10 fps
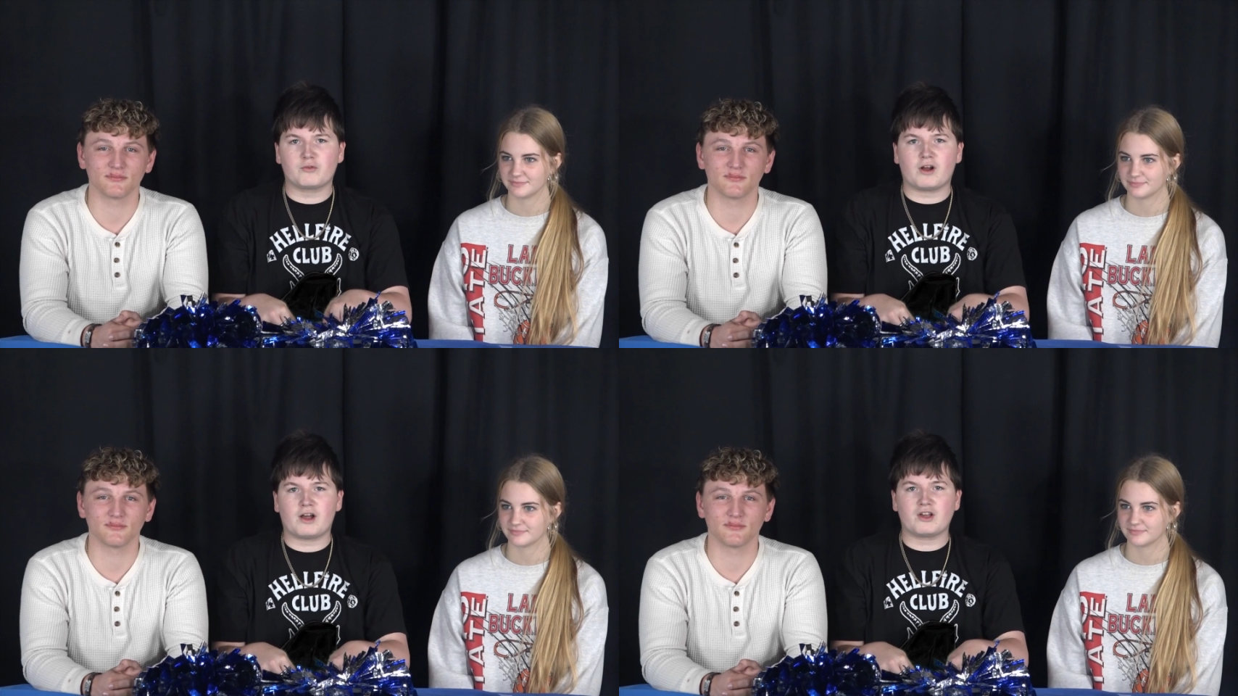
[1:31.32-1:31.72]

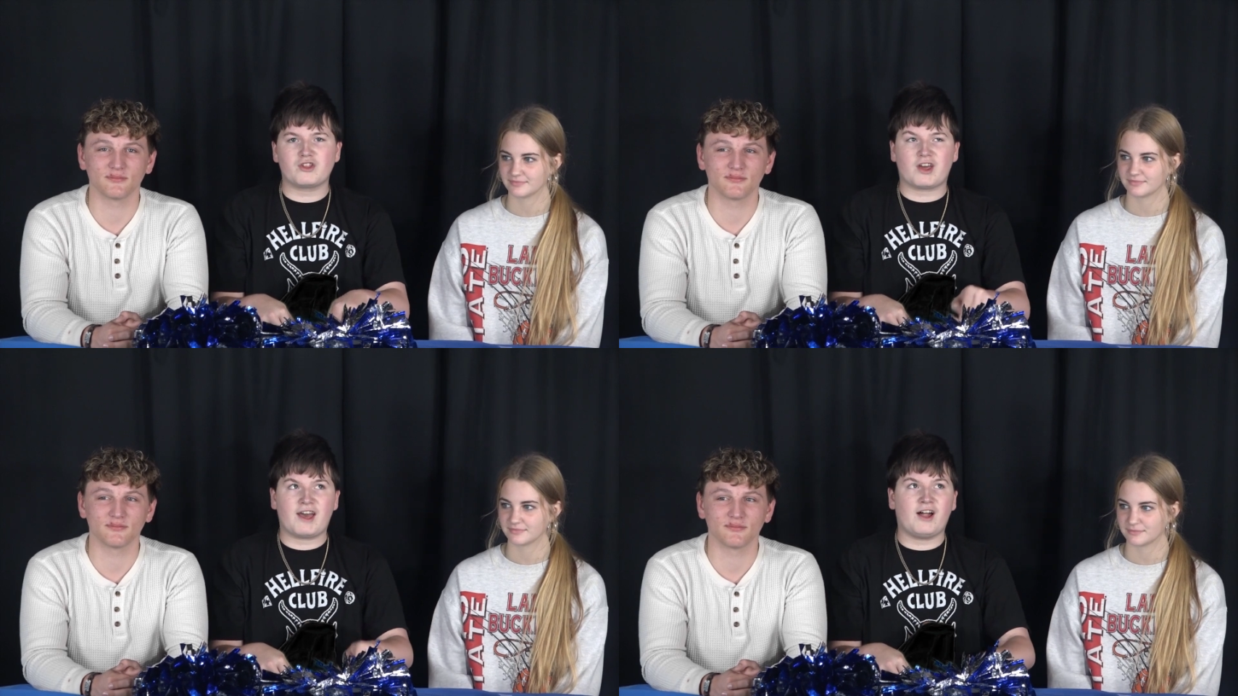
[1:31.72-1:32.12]
Speaker 1: Raj,
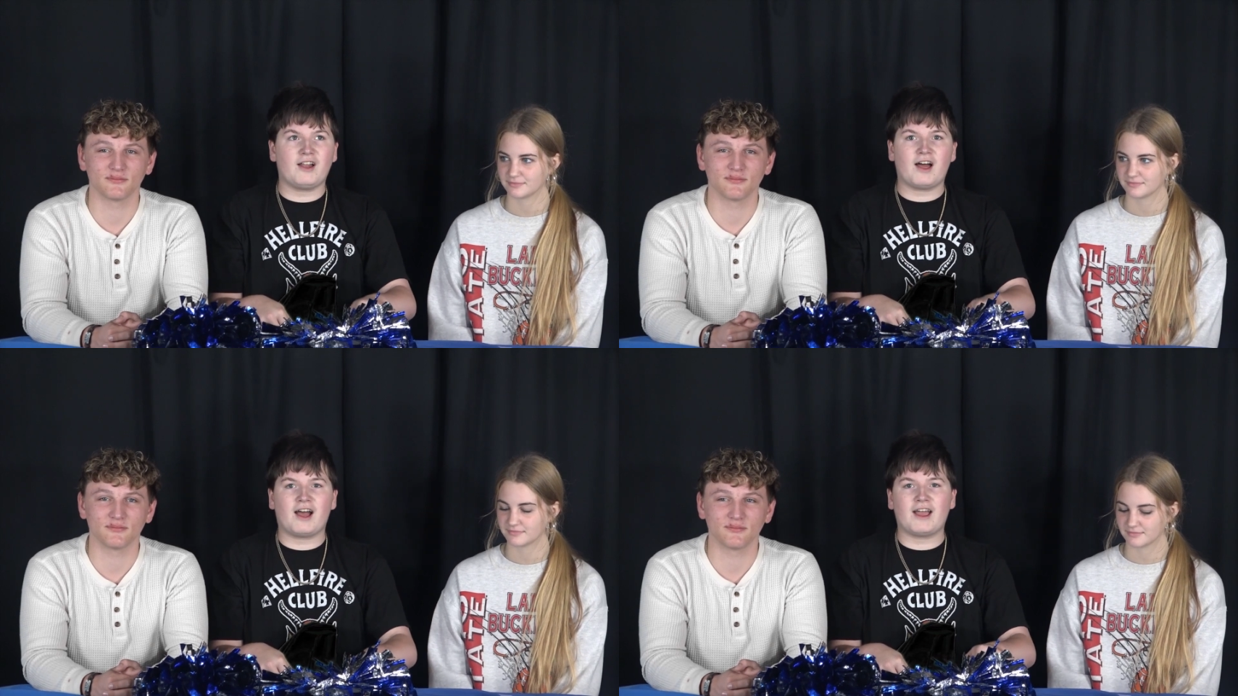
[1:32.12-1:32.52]
L
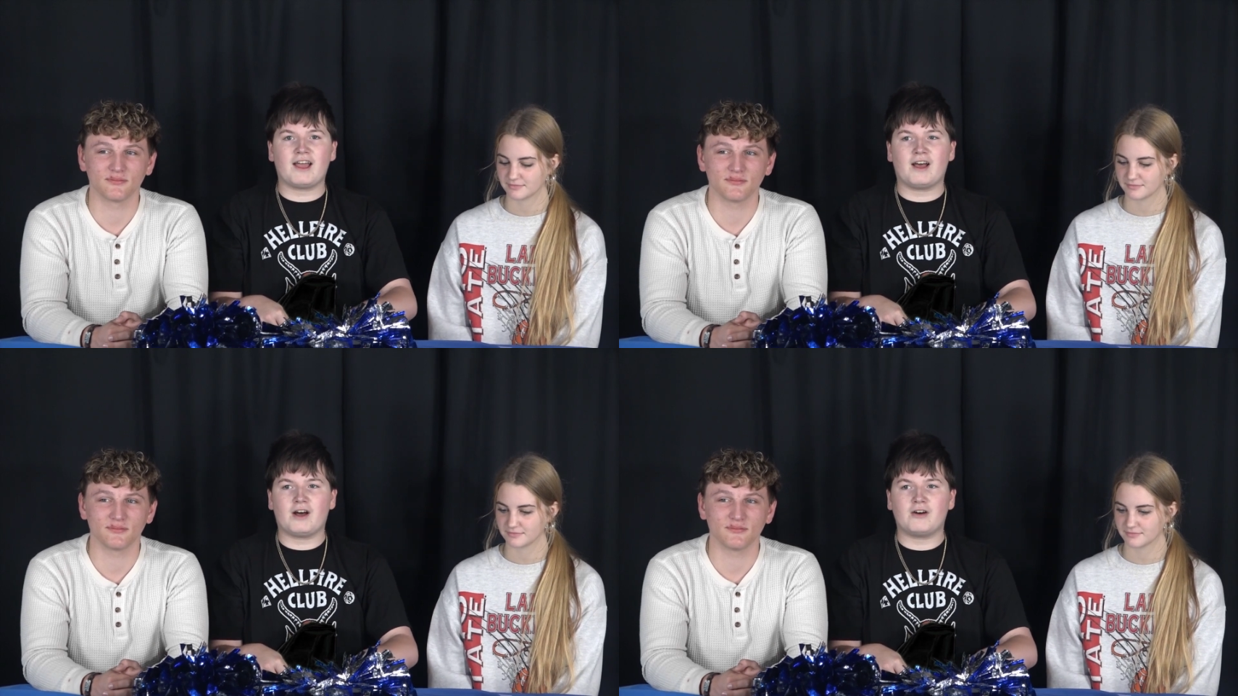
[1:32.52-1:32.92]
I
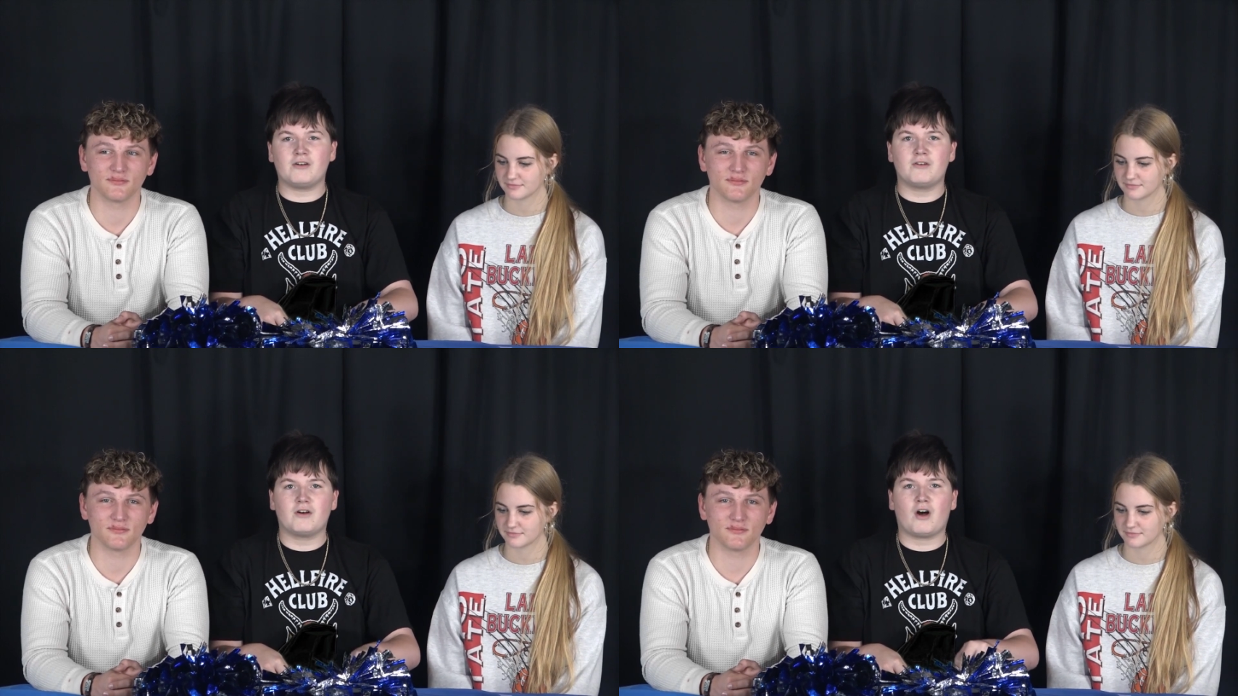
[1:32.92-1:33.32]

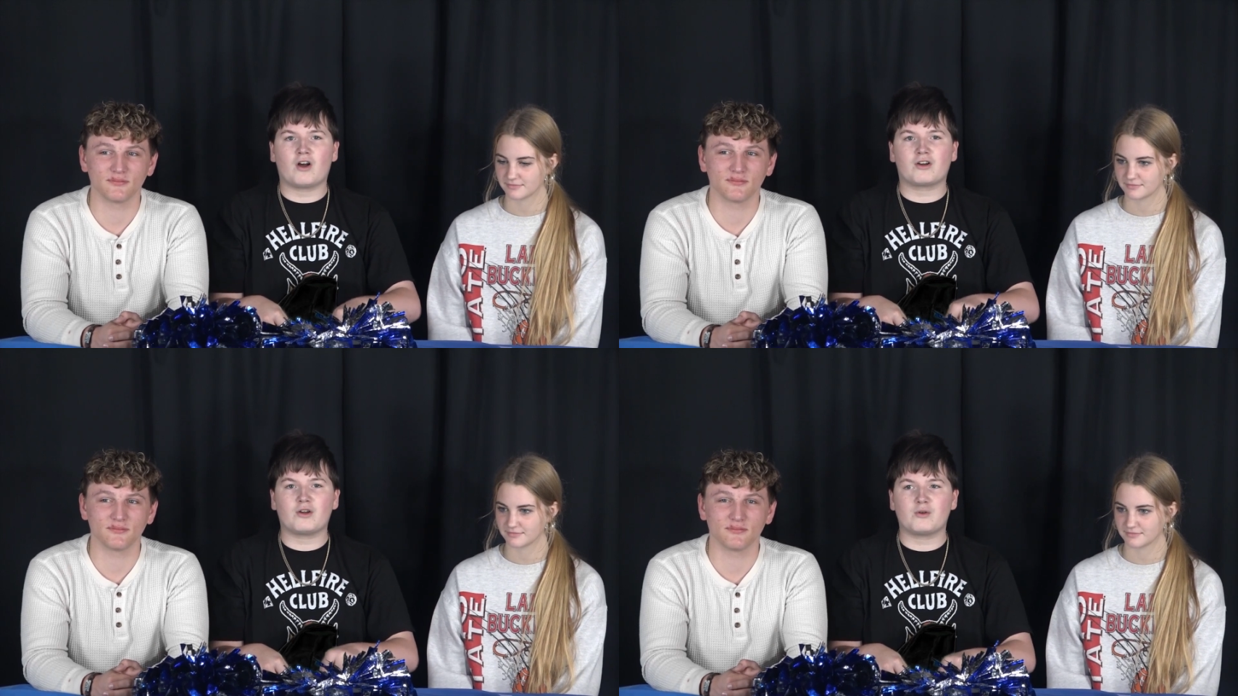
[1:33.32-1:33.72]
L
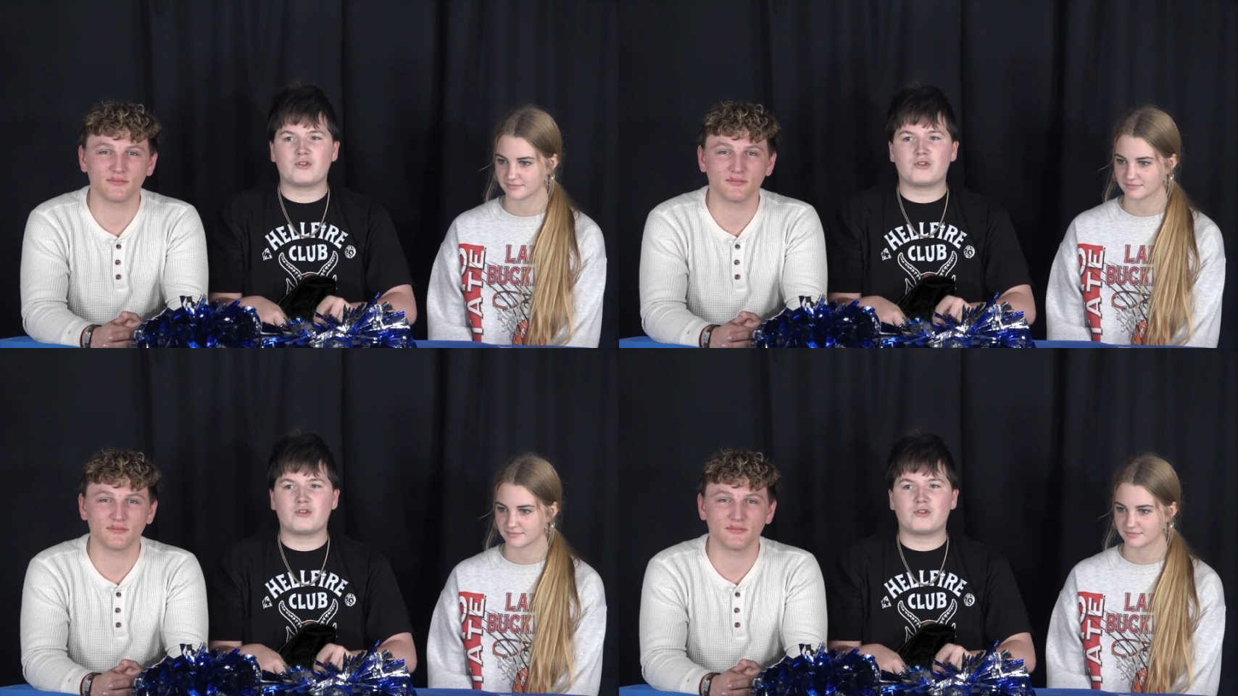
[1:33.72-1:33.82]
R O